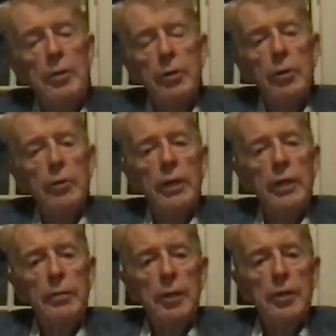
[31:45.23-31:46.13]
so you don't need
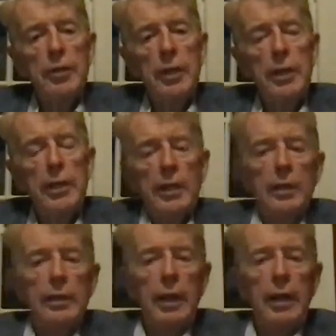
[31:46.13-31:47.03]
as much
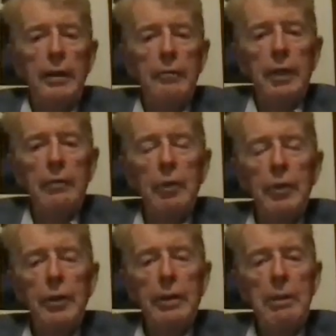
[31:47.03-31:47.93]
heating in
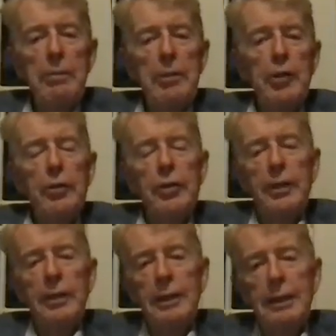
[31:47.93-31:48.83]
winter. That might be a good thing.